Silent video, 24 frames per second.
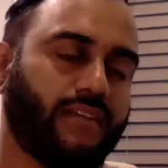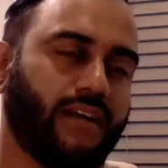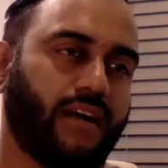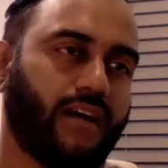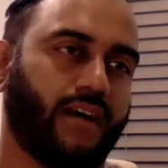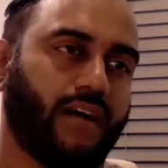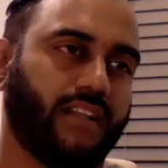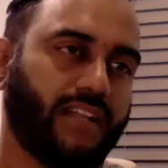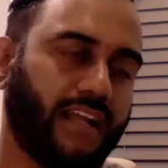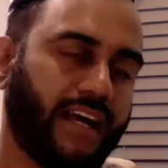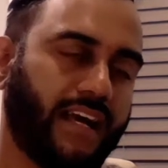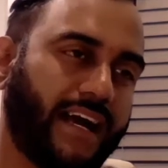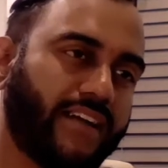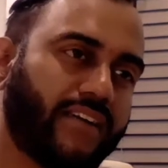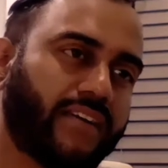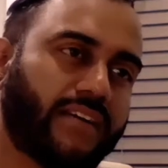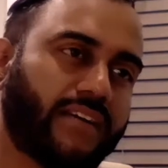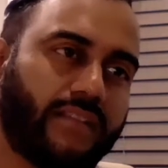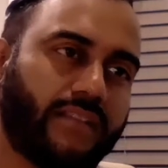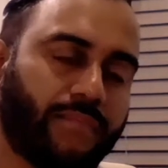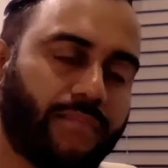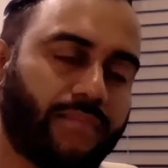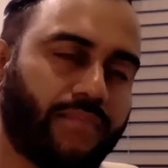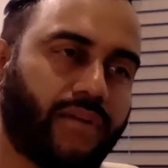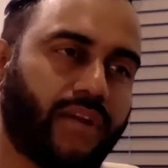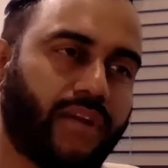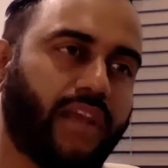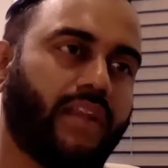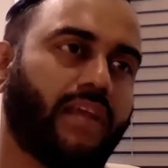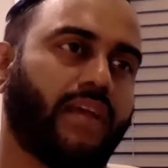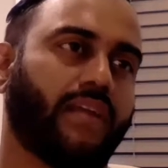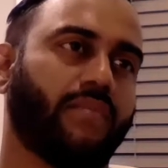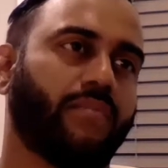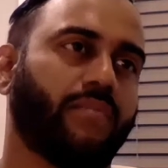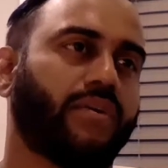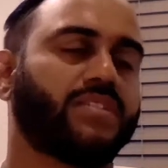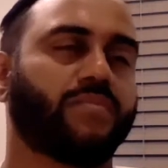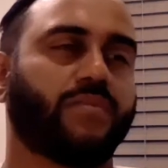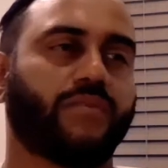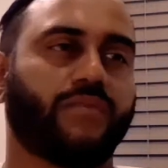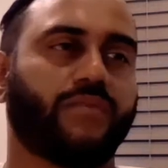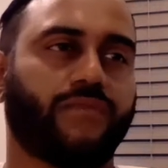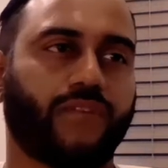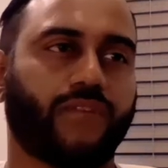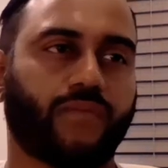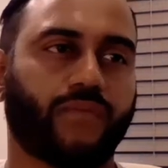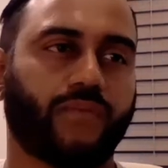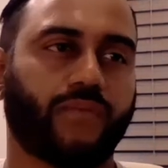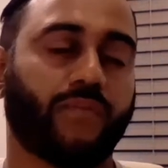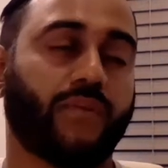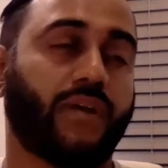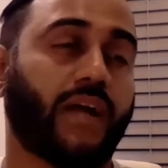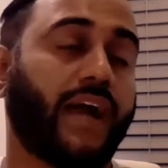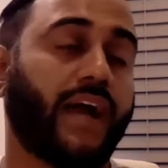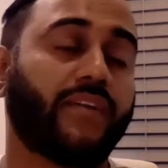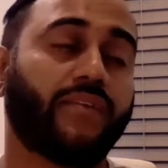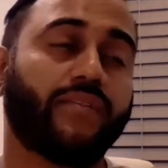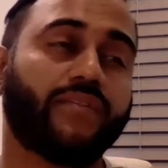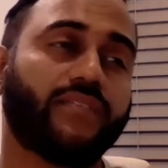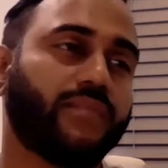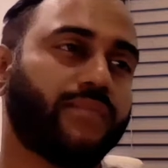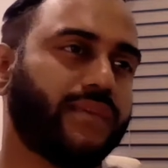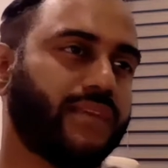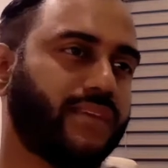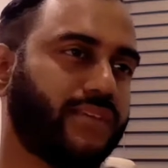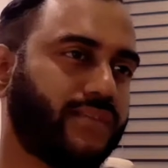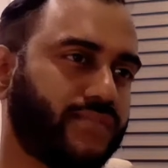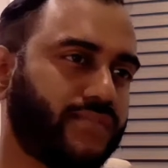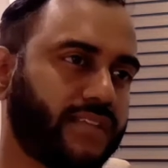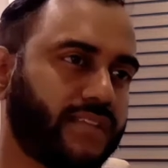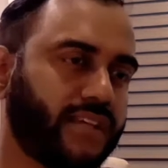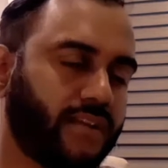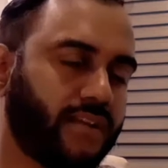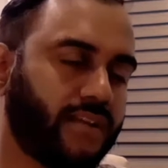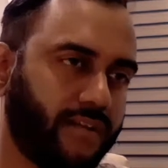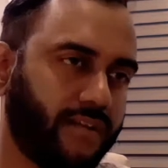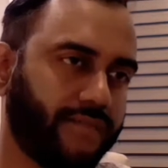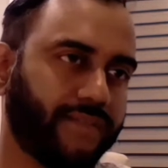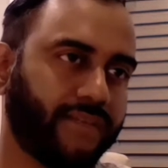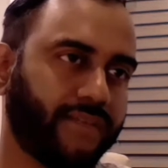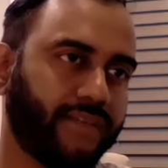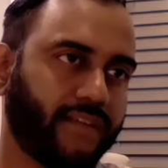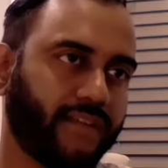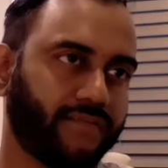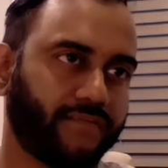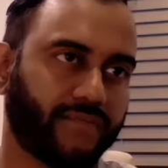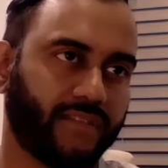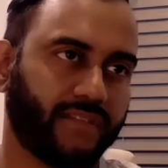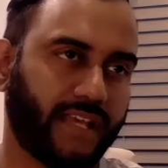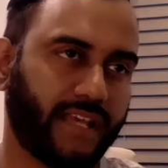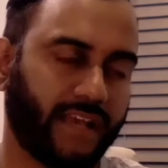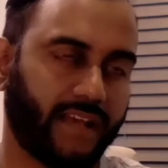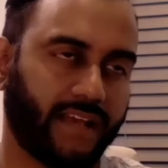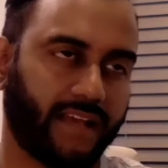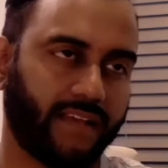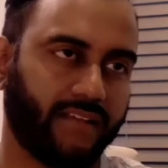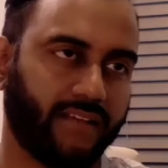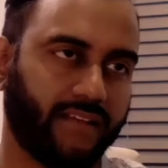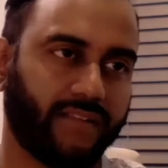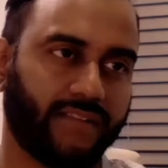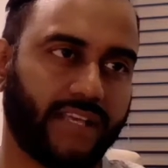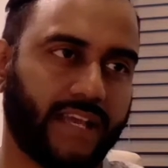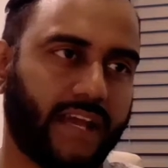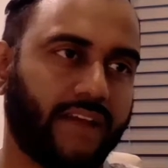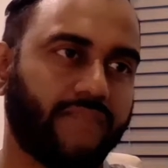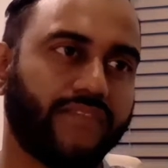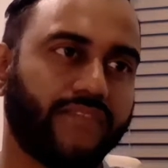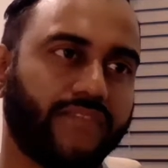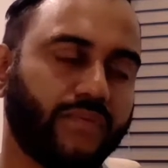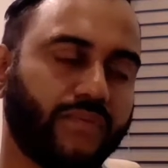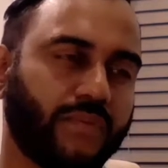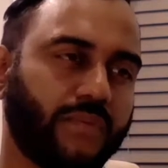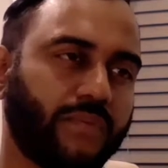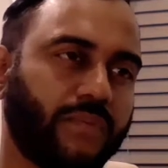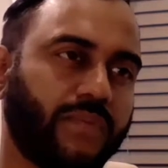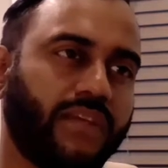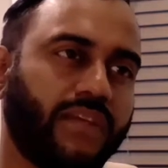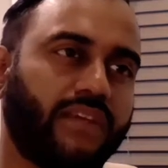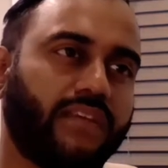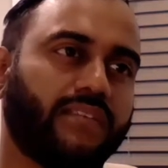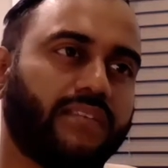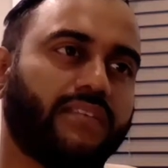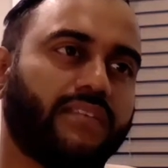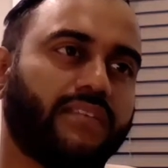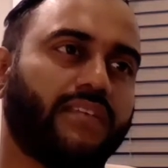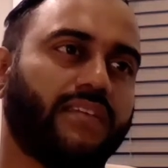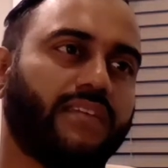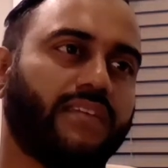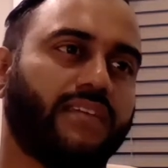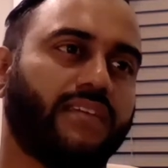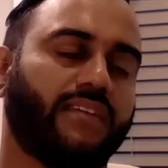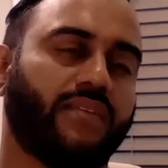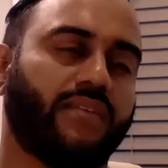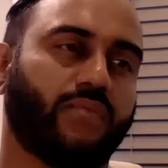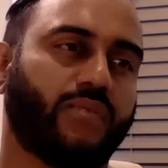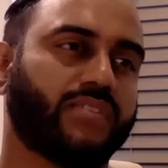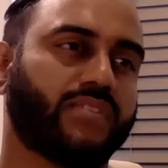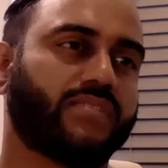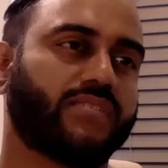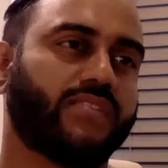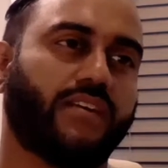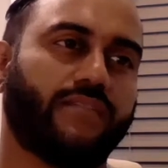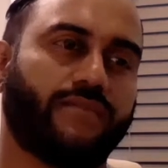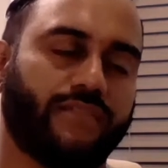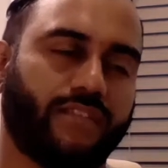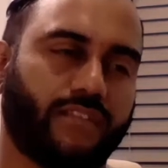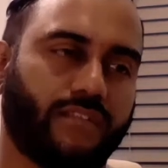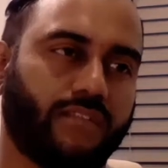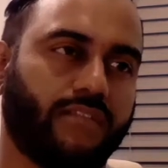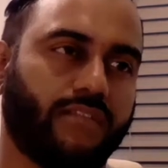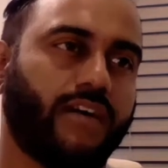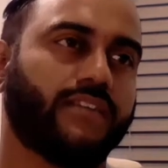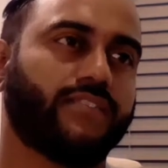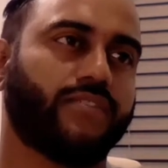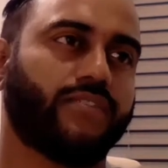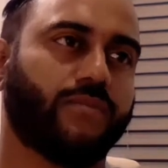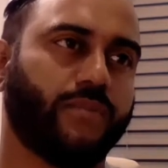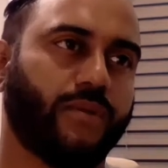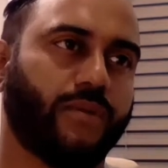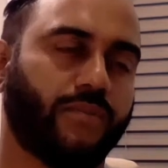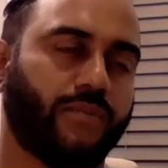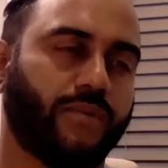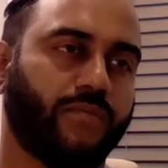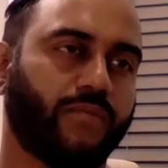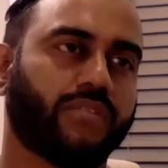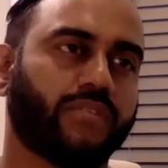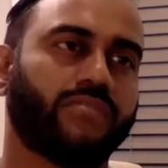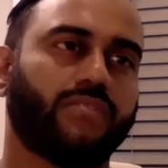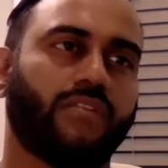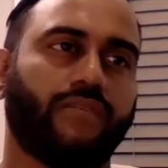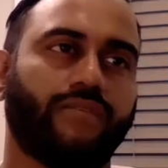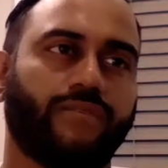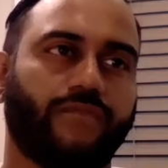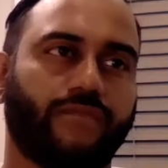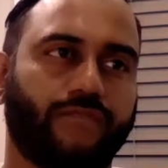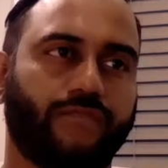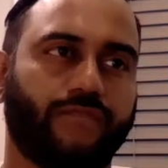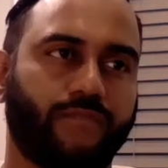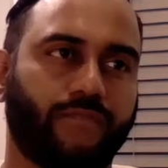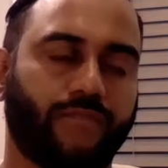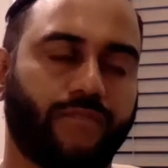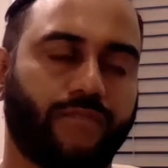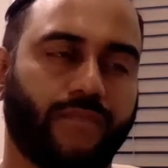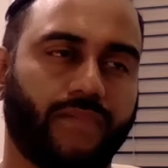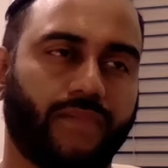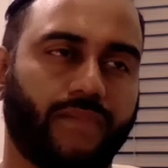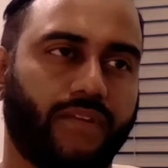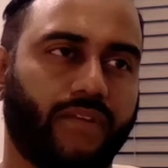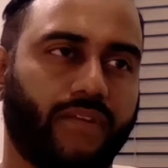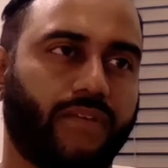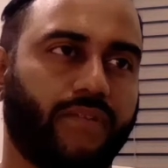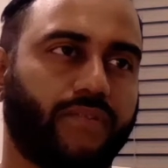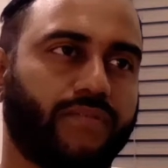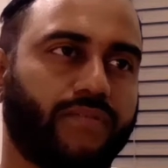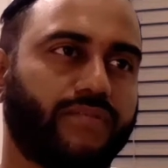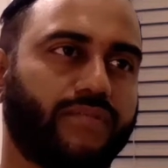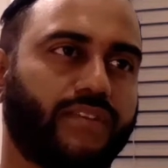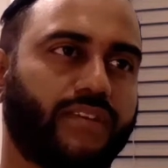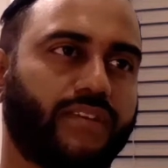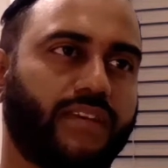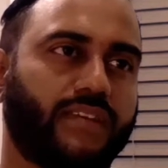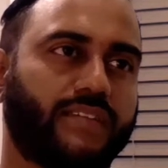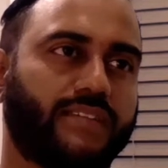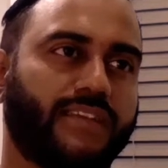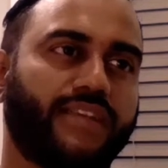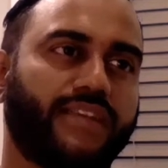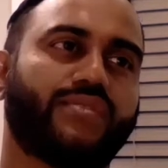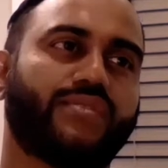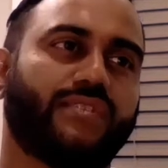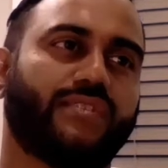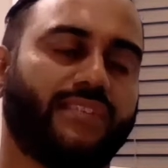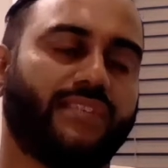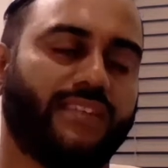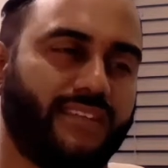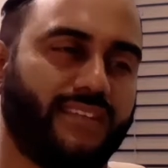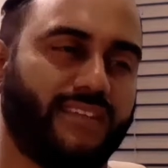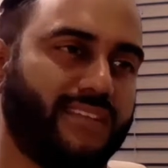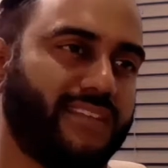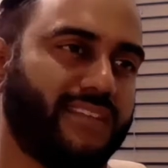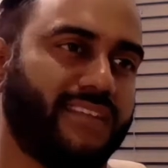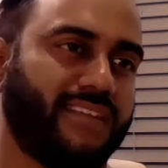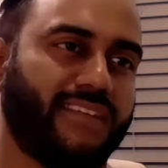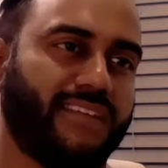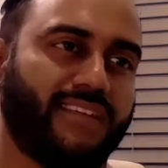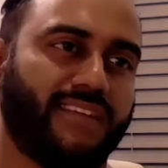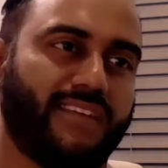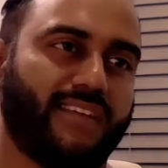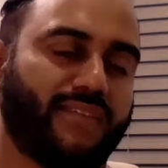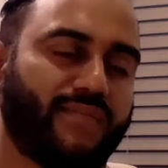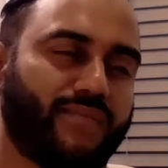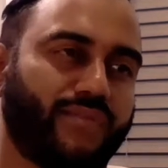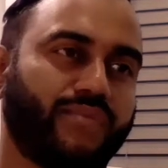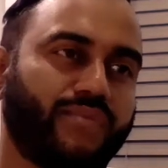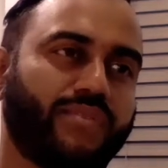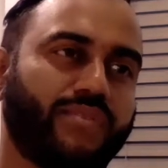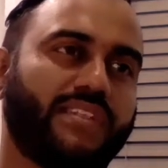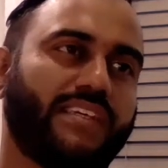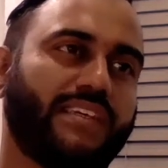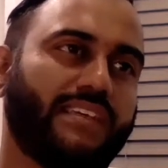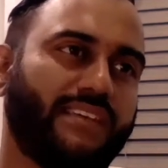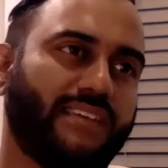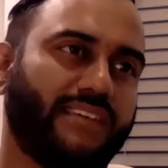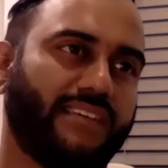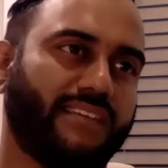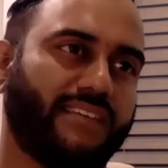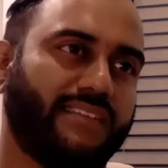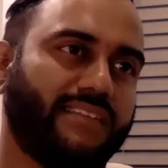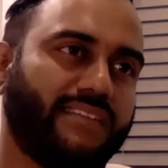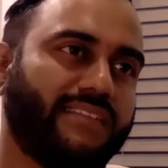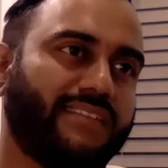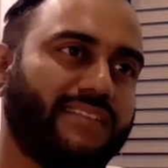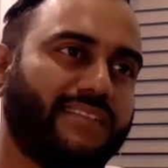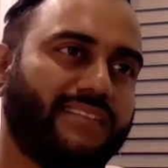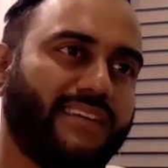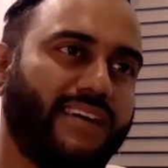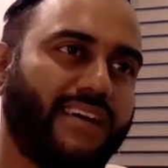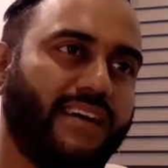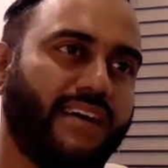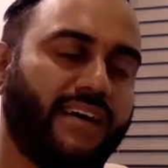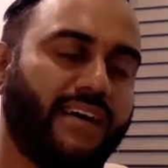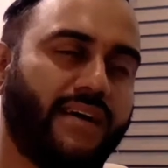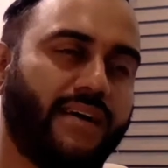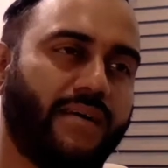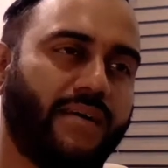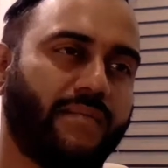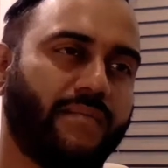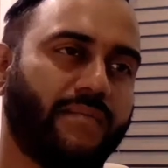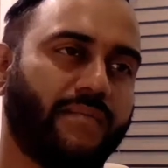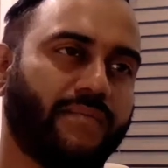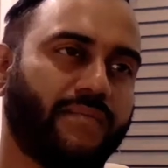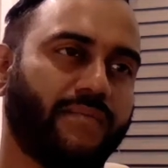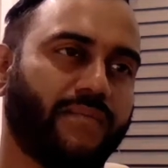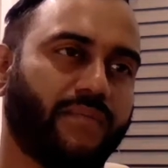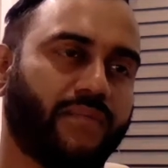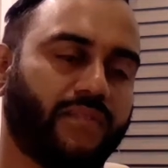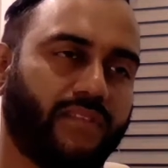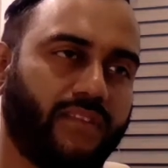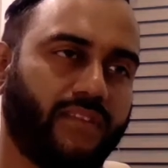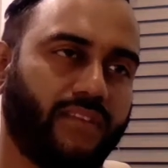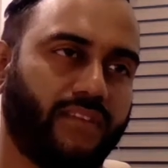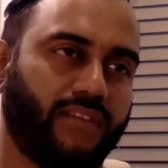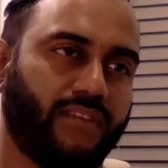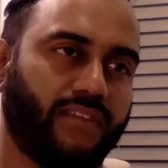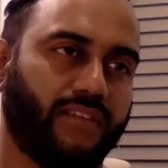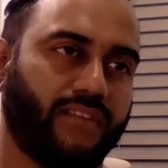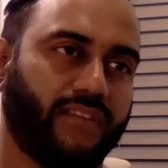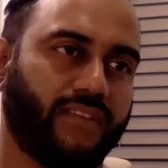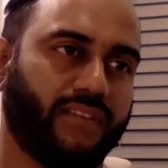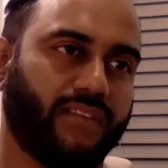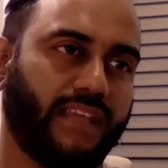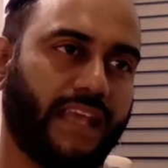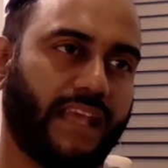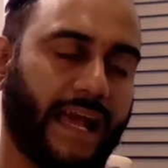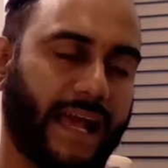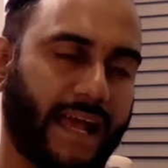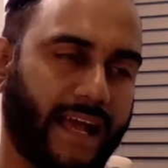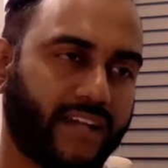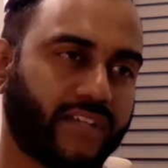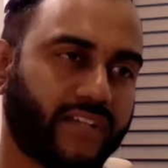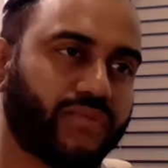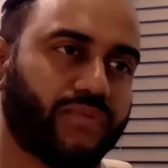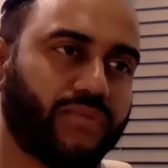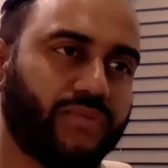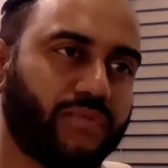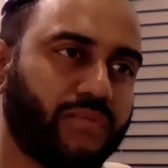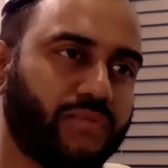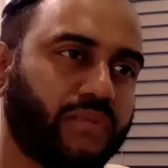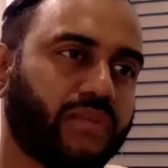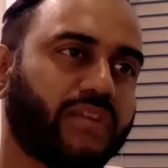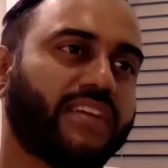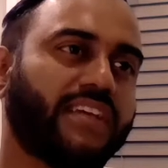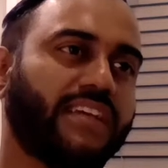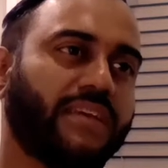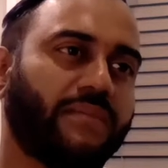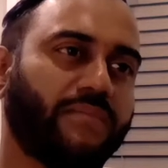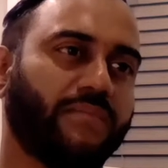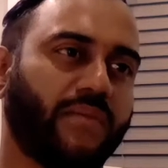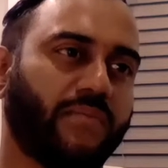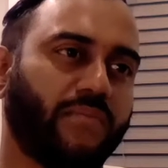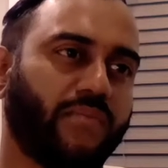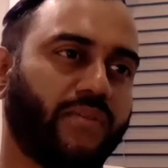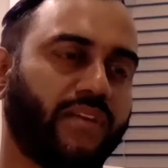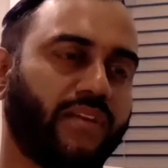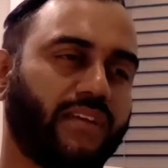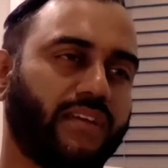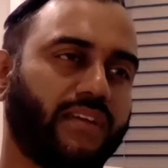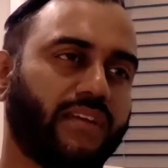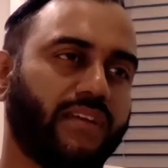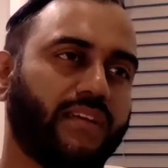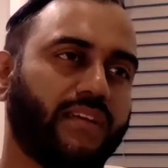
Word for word: at a higher clip rate, at a much more frequent. But I don't think we use that often enough. That, you know, the average human being works off of their long-term memory, works off of, you know, essentially routine, you know, the actual working memory,